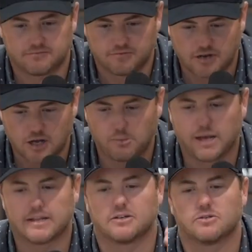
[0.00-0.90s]

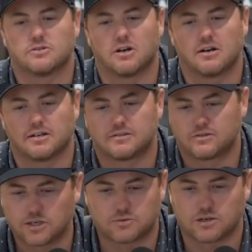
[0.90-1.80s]
Autopilot goes dark,
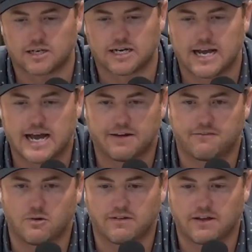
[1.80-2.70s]
quits working at
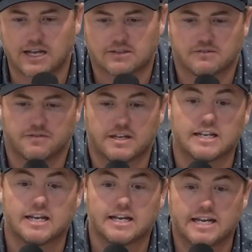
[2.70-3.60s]
45,000 feet.
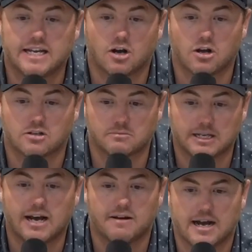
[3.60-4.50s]
He calls me
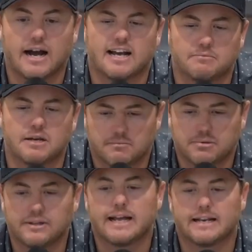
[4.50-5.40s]
up. I had been
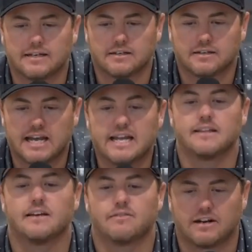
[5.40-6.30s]
planning in
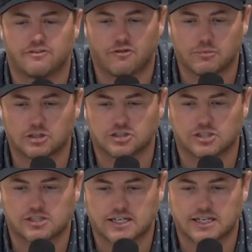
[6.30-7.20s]
the event of an
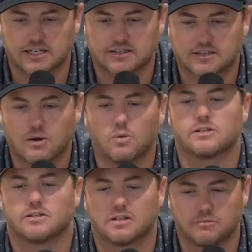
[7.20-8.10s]
emergency. I
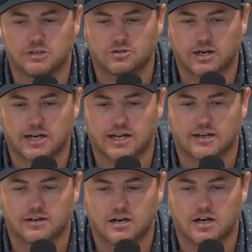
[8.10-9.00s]
wasn't going to be
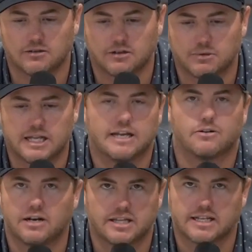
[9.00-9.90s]
drinking on the plane or
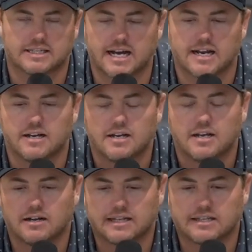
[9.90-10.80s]
anything like that
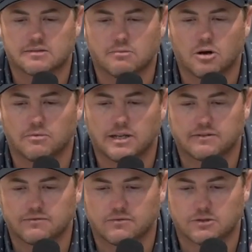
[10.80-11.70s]
at this moment, like
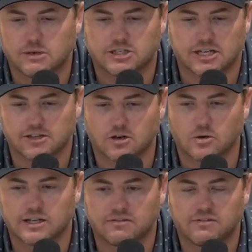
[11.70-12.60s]
especially in the
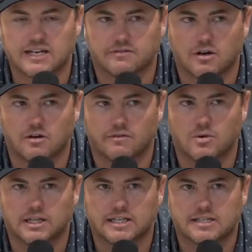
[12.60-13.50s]
early phase of
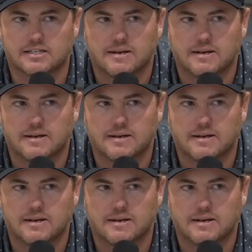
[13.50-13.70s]
owning this,